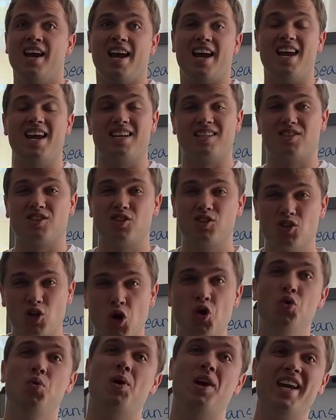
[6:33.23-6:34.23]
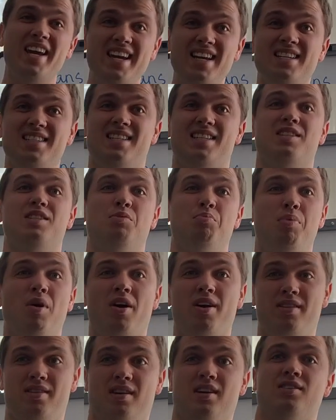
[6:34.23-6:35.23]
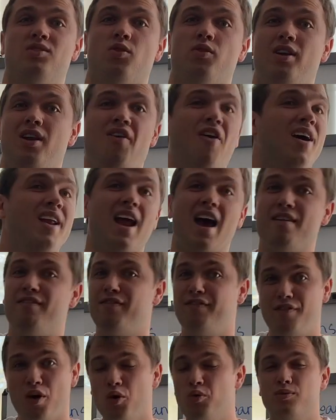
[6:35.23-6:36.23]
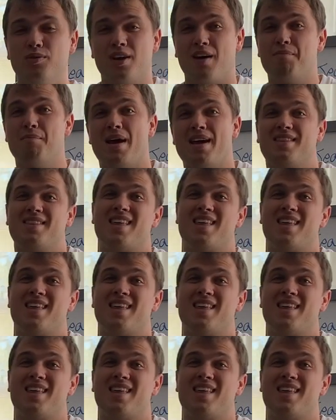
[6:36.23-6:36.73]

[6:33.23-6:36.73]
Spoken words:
It's so easy to buy things online, and phones have made